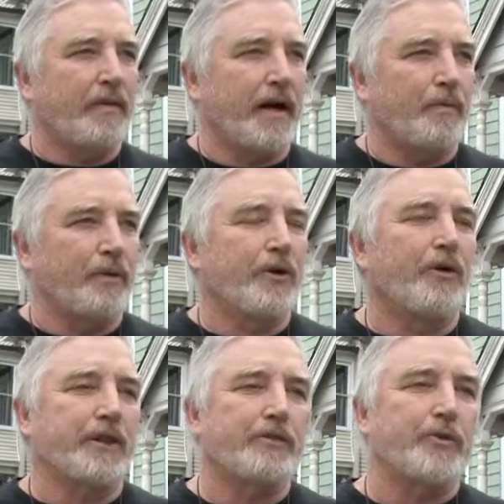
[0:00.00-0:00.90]
that we're
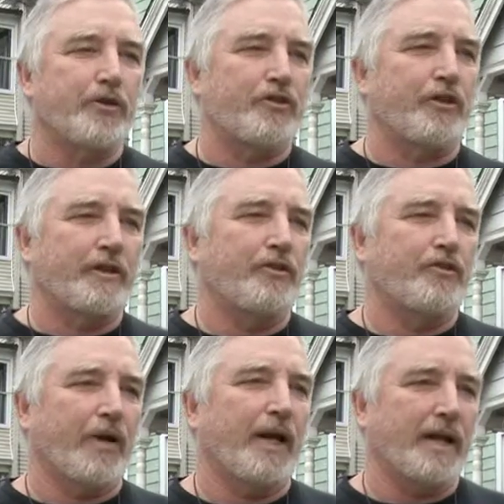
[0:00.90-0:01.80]
going to assert
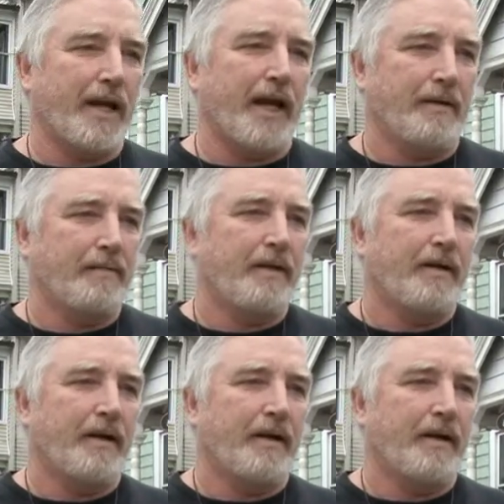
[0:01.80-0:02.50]
this right again